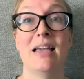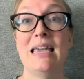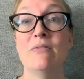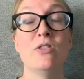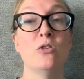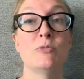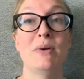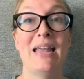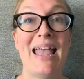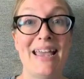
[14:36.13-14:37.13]
Even though it's
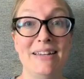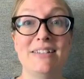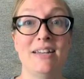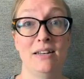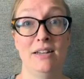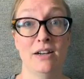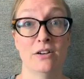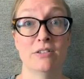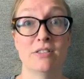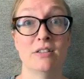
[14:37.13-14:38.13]
been 18
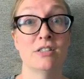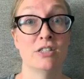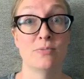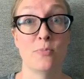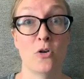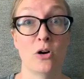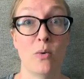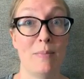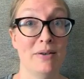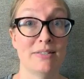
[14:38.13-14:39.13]
years since Maura
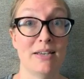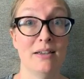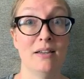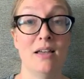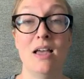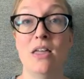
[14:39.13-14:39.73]
went missing,